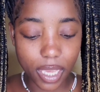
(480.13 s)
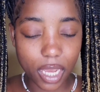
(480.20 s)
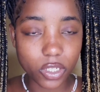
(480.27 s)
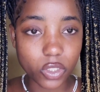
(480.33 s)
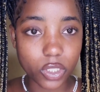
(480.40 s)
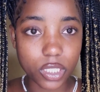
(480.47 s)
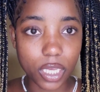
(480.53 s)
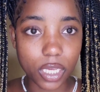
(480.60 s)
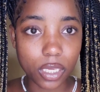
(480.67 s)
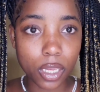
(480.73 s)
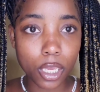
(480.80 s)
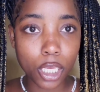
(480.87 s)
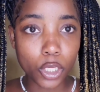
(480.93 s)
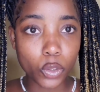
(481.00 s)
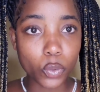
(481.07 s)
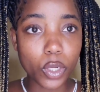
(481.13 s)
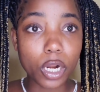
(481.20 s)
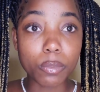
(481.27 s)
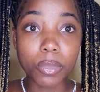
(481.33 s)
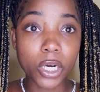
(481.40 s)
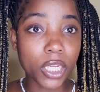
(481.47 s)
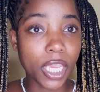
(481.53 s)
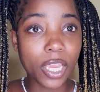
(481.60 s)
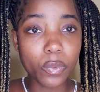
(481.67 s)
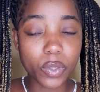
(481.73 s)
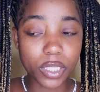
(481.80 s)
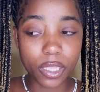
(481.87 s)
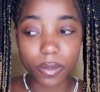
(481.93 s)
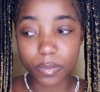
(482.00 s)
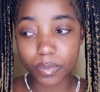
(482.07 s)
they actually like you gotta bargain
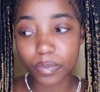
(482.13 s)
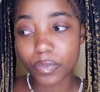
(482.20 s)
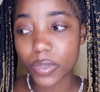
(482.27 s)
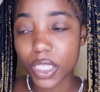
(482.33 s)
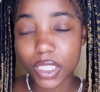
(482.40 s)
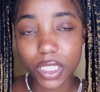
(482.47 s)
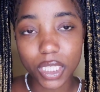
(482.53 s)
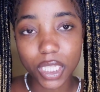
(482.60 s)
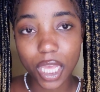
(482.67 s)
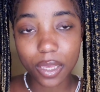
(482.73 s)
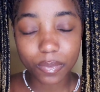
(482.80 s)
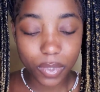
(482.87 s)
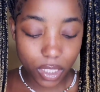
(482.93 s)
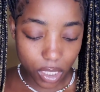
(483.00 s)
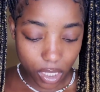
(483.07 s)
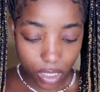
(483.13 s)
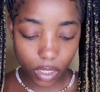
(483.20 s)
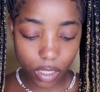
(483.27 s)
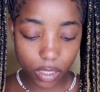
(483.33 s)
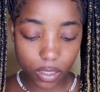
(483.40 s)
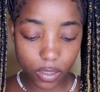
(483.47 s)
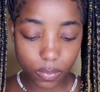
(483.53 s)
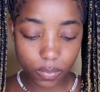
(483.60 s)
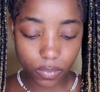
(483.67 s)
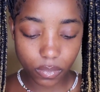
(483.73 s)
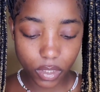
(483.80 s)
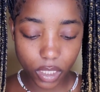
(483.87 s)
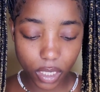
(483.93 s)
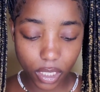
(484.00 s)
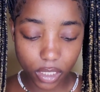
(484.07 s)
with them things like that um
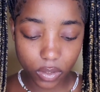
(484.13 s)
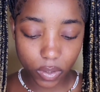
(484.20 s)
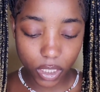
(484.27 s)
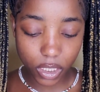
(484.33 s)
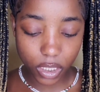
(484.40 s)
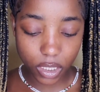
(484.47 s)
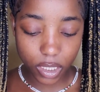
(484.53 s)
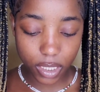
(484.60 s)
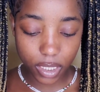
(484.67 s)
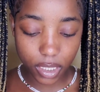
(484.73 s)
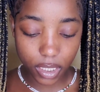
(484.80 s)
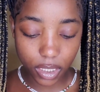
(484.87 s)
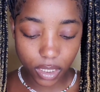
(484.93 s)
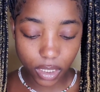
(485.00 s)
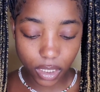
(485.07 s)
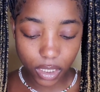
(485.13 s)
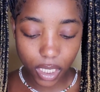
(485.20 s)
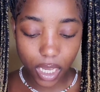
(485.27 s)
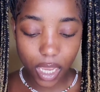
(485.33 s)
the next question is